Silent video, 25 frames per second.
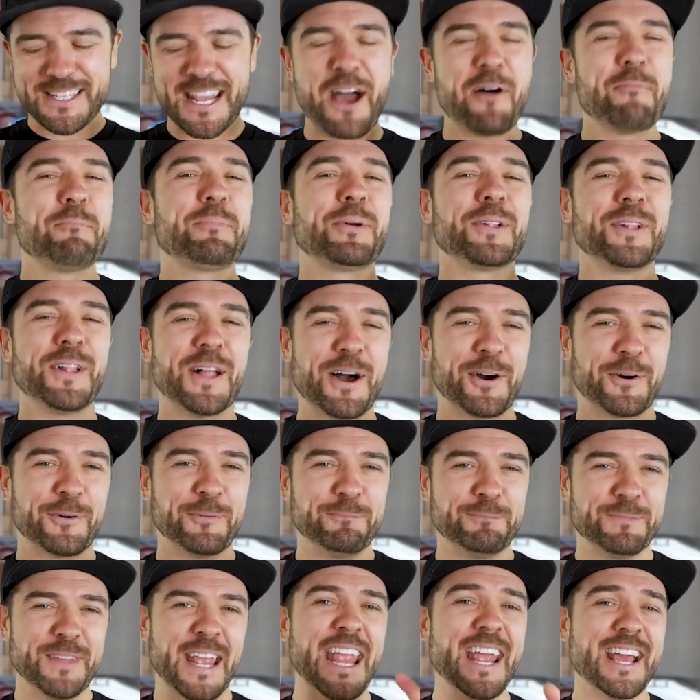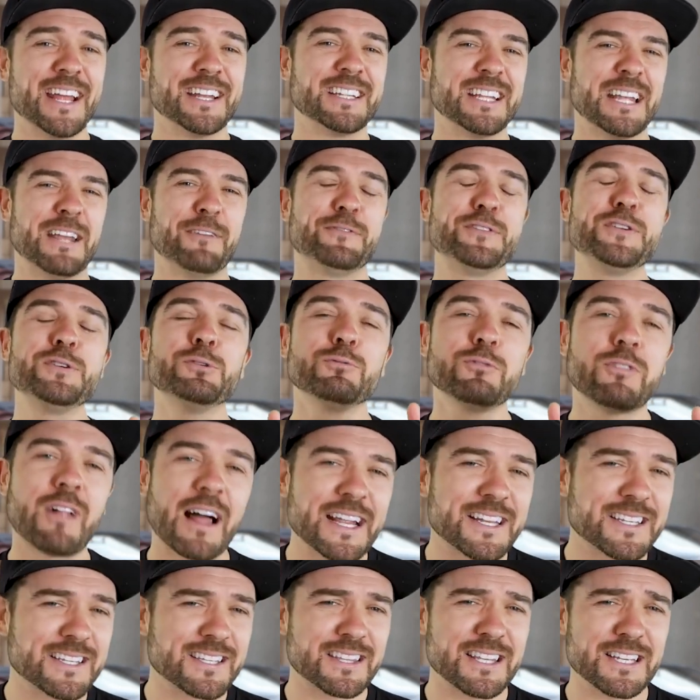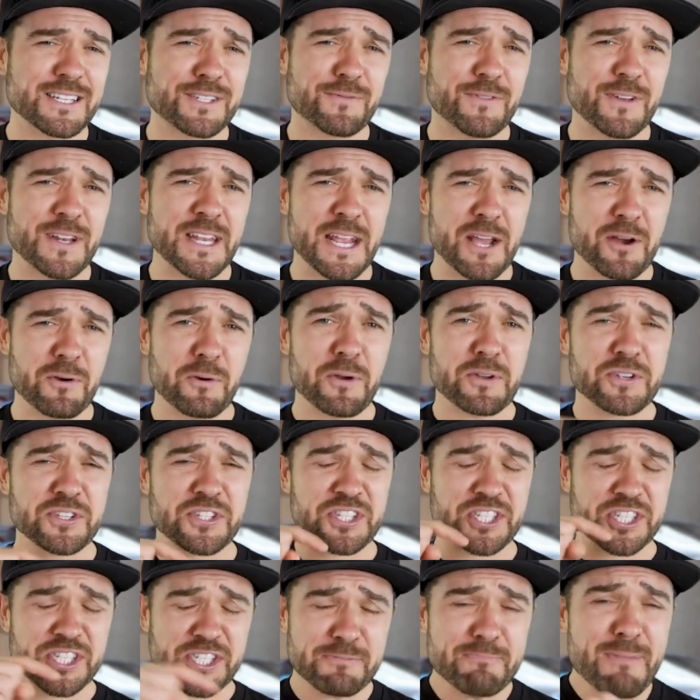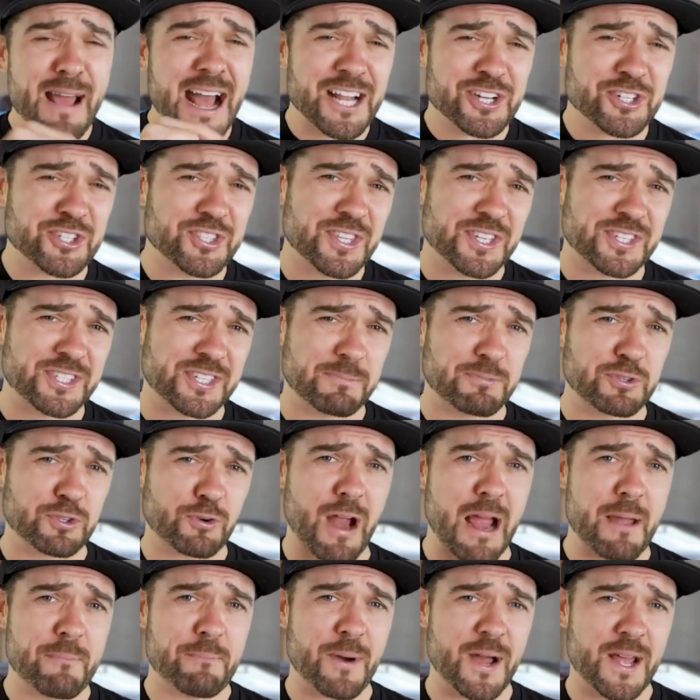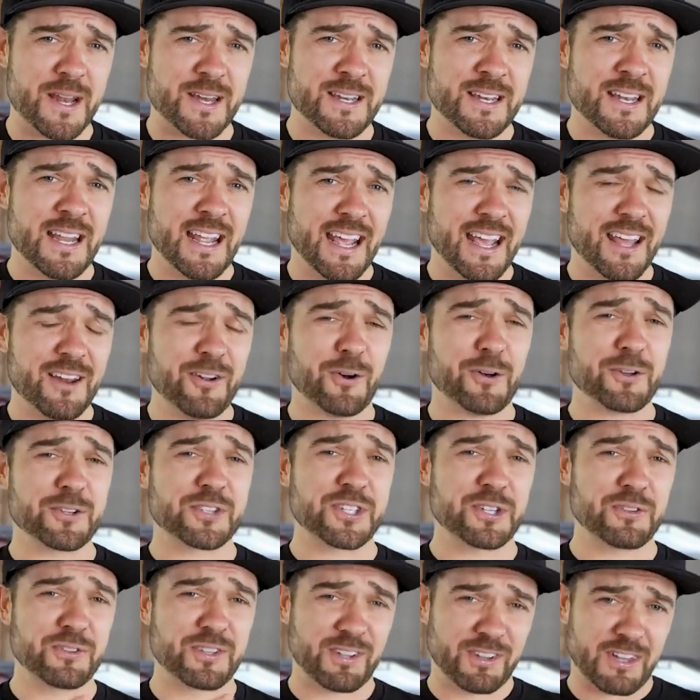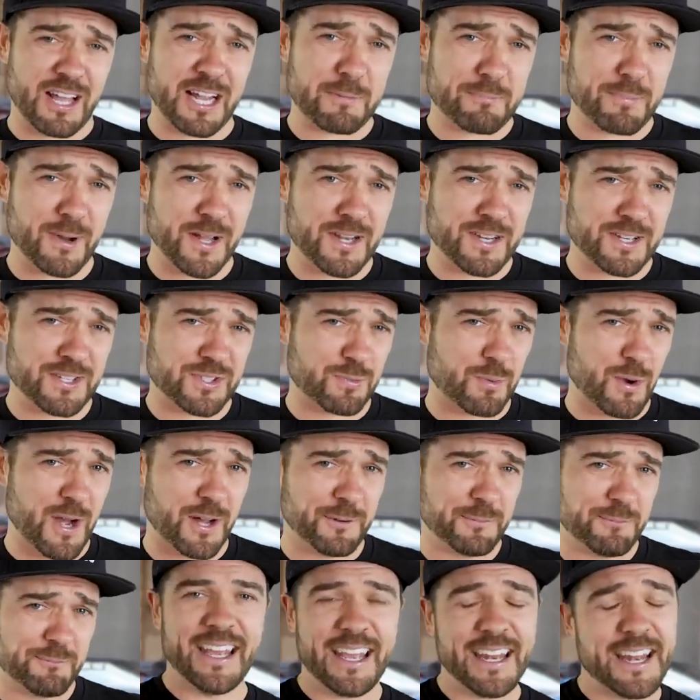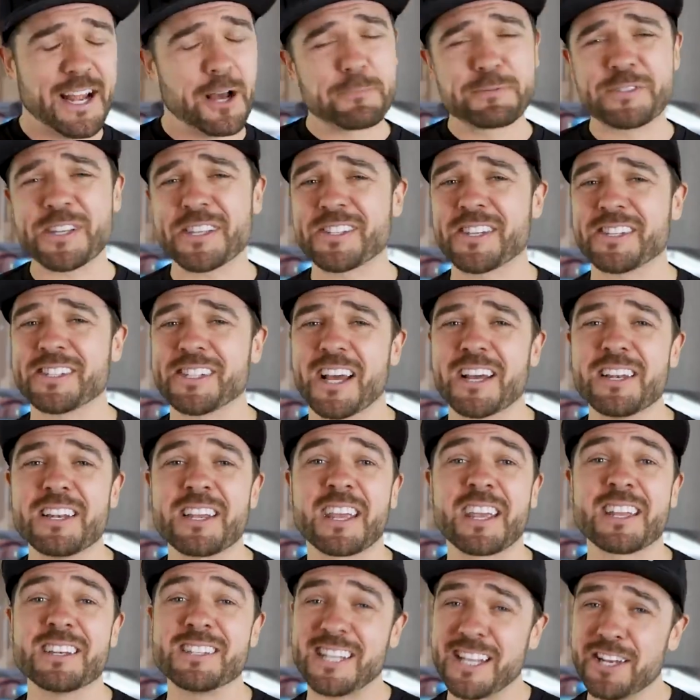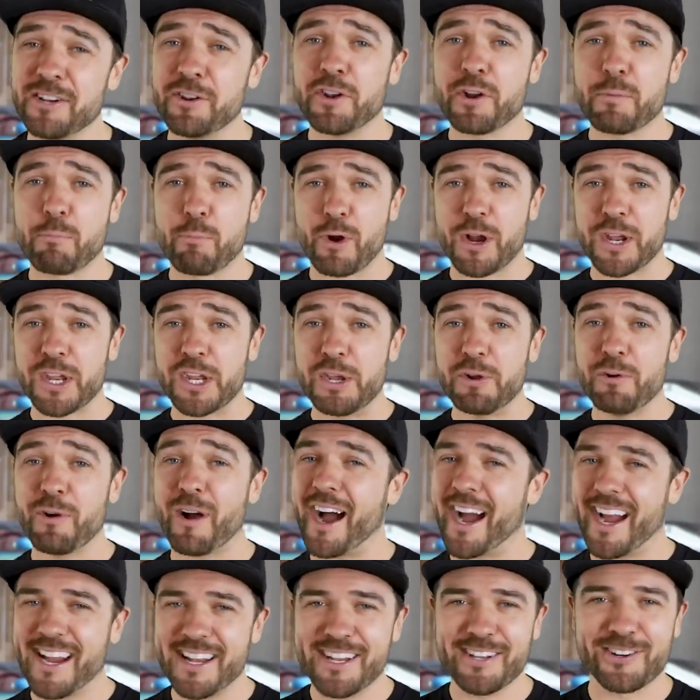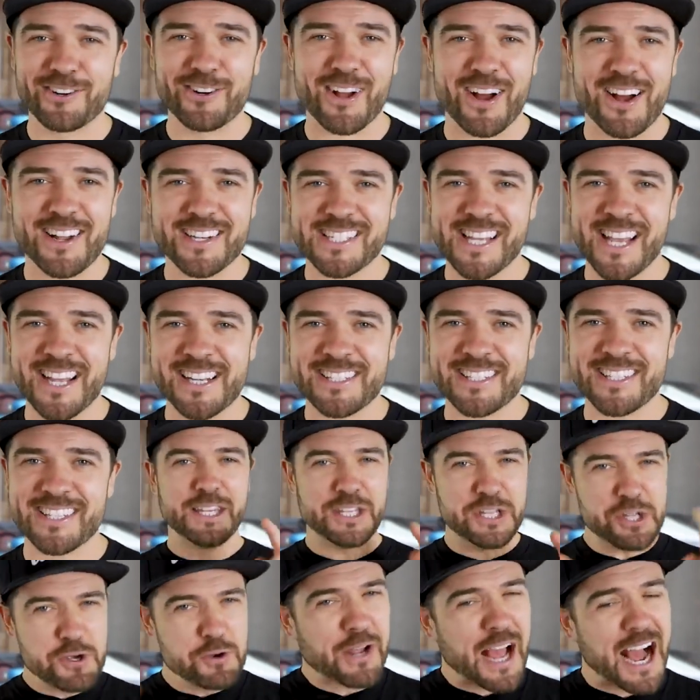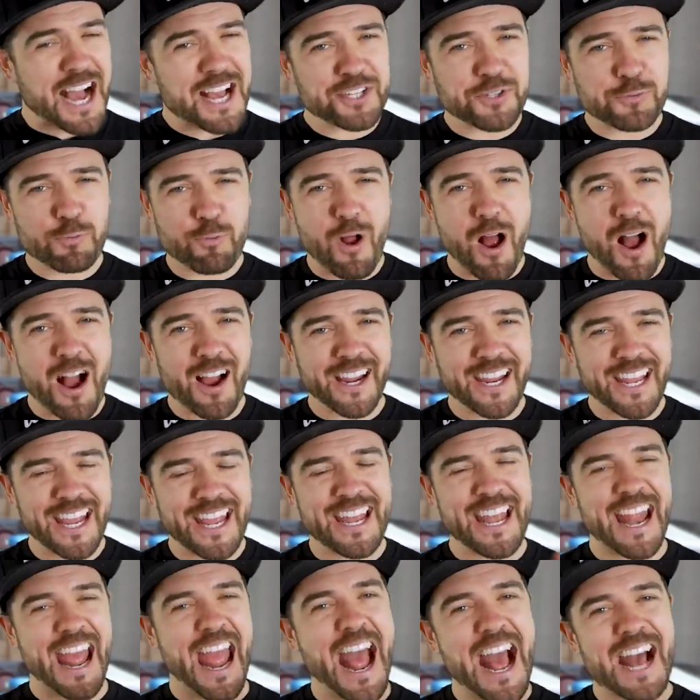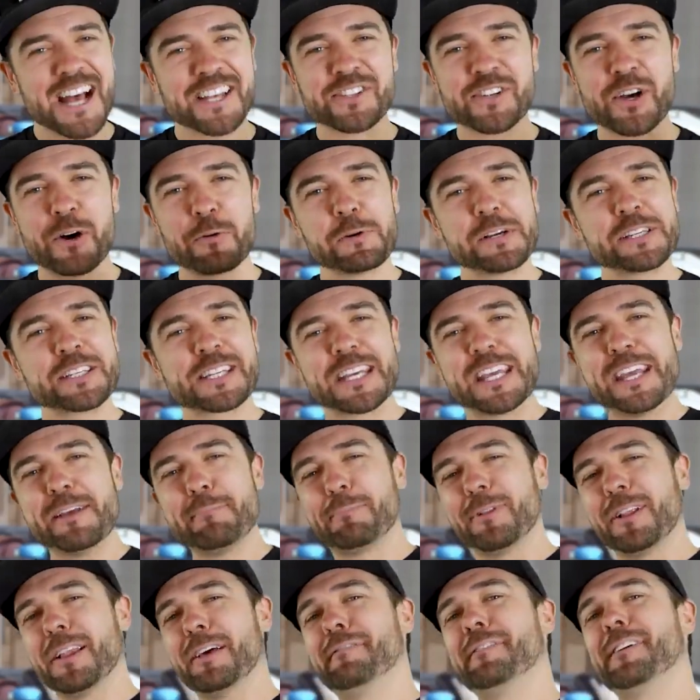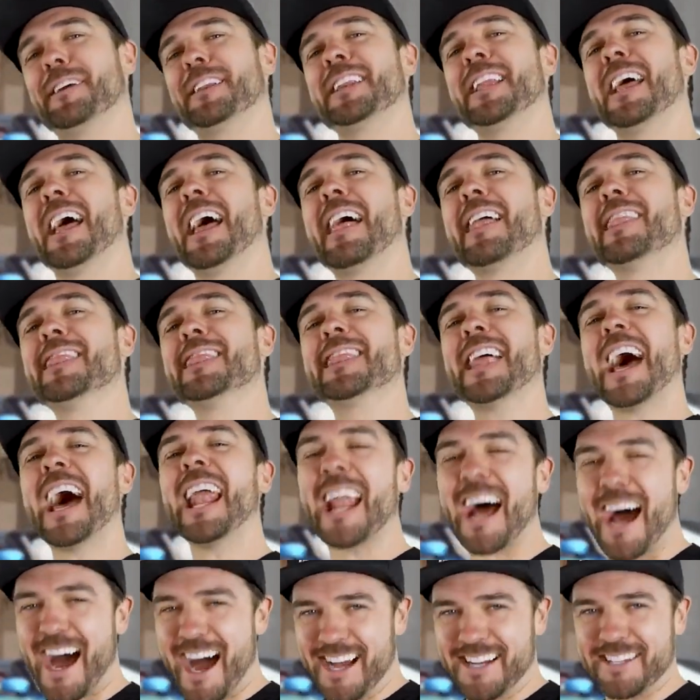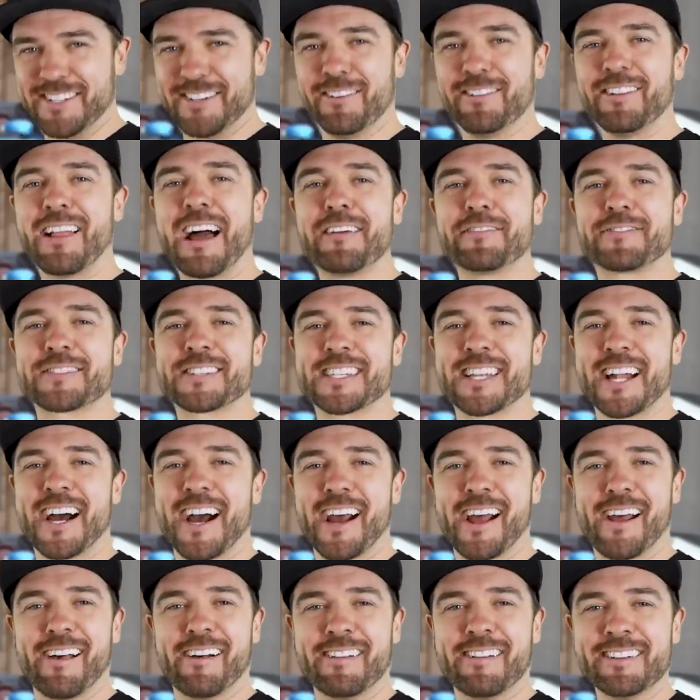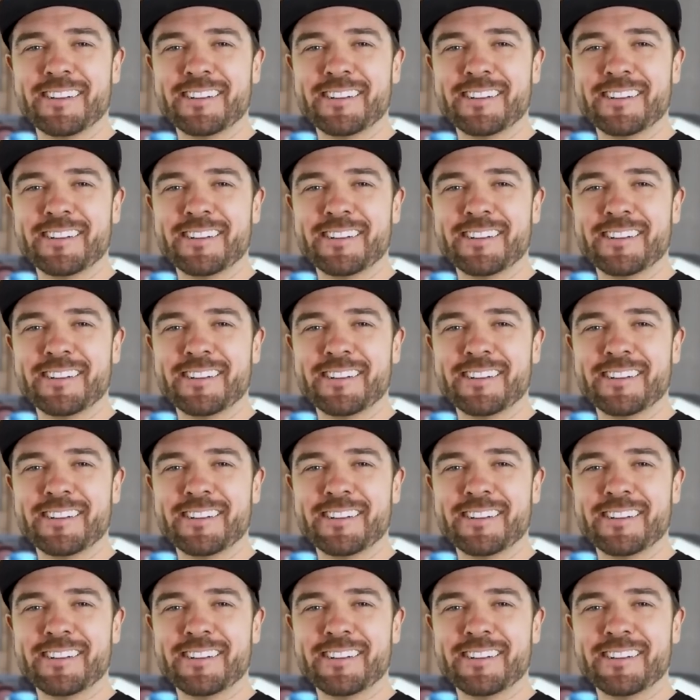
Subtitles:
down below. And if you liked this video, smash the subscribe button and also the like button as well. It helps us a ton to continue to bring you ideal content. You guys rock, and as always, keep living that ideal lifestyle.